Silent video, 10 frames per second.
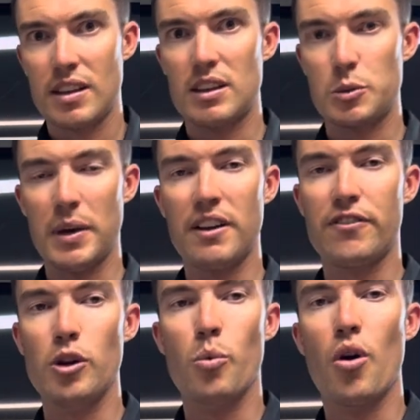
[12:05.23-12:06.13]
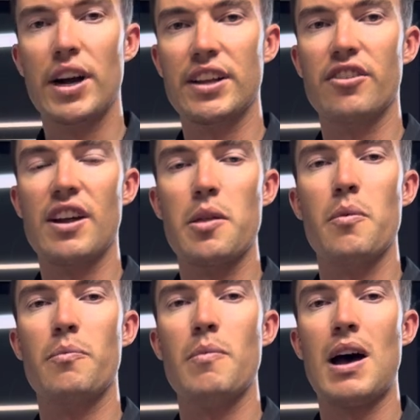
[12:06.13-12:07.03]
there's been a few whiting around the
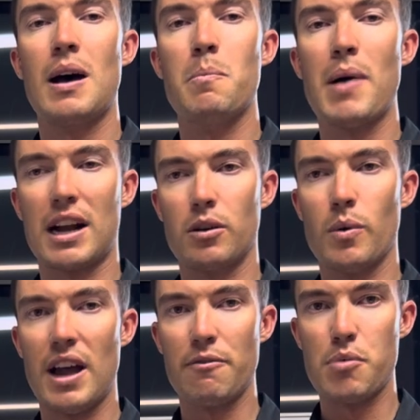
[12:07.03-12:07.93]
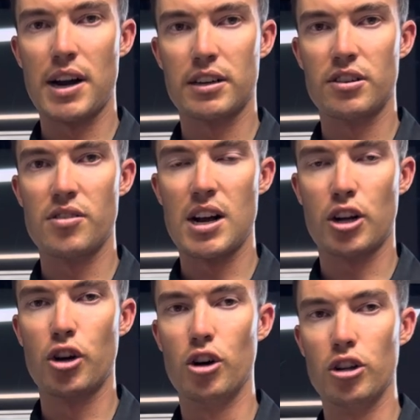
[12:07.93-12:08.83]
back of wave break and around
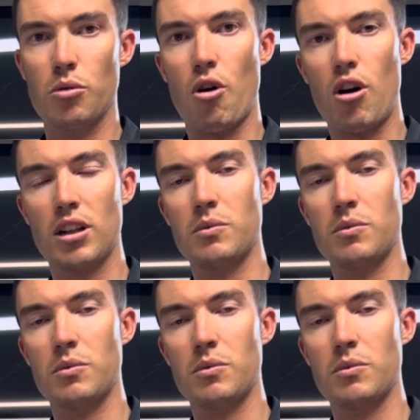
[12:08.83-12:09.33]
Curlew Island,